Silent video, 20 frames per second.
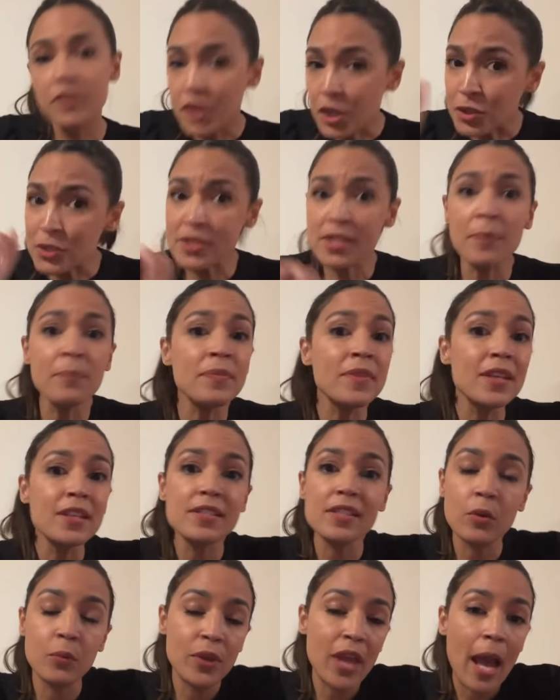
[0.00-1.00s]
There's some
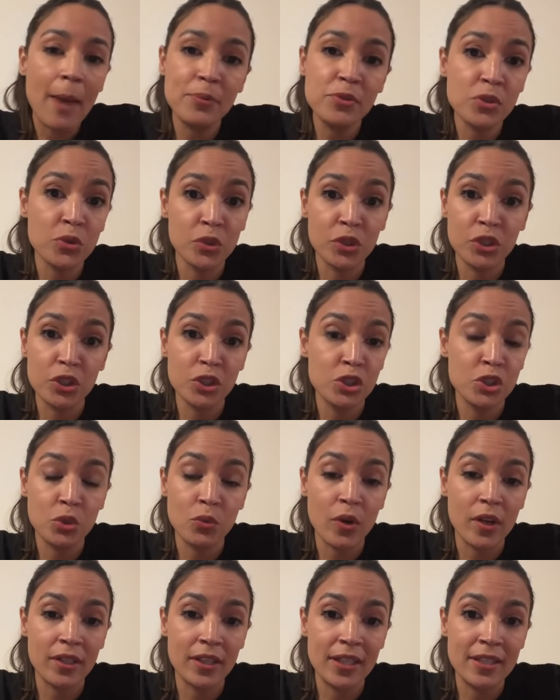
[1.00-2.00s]
things that we absolutely can
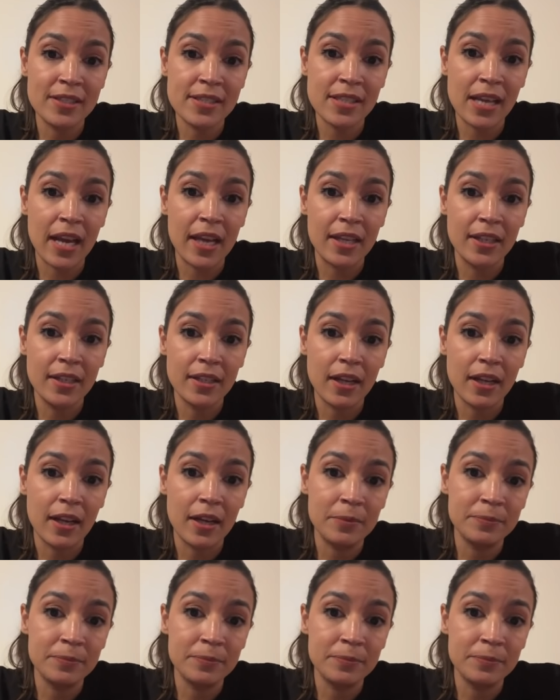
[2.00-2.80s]
do on inside